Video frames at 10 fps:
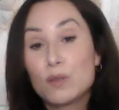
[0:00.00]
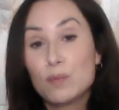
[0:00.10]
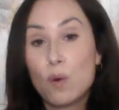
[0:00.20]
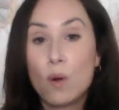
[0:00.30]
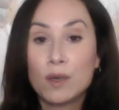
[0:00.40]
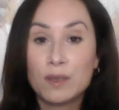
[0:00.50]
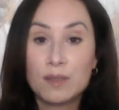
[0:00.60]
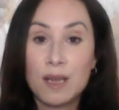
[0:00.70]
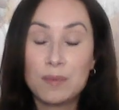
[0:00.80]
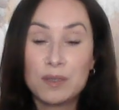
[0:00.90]
important
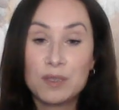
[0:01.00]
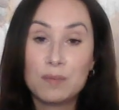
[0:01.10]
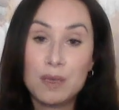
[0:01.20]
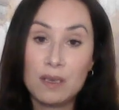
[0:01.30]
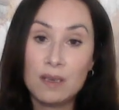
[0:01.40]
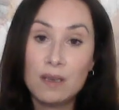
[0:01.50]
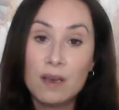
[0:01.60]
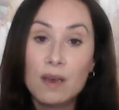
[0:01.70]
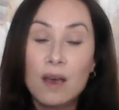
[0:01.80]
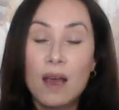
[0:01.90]
steps to me,
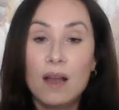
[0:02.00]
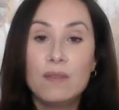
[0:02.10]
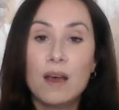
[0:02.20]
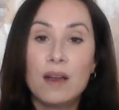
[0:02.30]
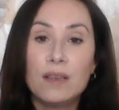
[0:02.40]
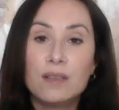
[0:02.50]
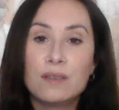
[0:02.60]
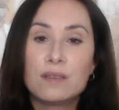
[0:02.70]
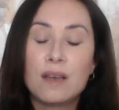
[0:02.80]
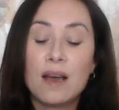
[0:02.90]
and that
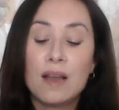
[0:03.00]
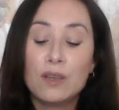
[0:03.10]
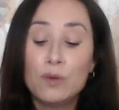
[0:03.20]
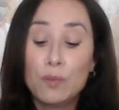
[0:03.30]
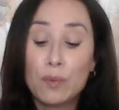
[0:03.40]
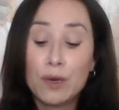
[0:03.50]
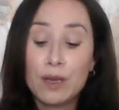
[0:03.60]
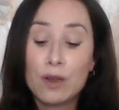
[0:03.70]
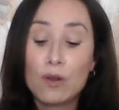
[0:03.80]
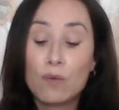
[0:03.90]
is that you
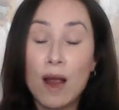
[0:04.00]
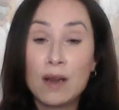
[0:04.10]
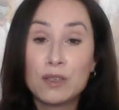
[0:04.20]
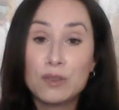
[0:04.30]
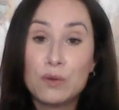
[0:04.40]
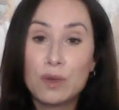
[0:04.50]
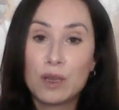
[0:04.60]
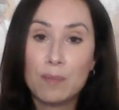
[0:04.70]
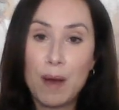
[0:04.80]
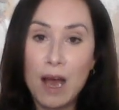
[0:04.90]
bring gratitude and
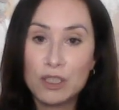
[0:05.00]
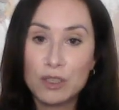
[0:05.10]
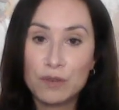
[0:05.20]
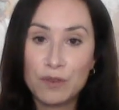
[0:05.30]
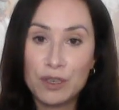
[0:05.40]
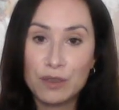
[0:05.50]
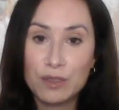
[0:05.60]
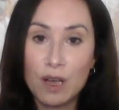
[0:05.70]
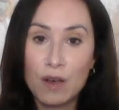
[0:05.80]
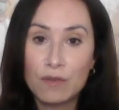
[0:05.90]
compassion for
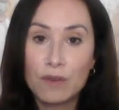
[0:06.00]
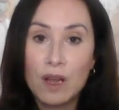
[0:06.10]
yourself.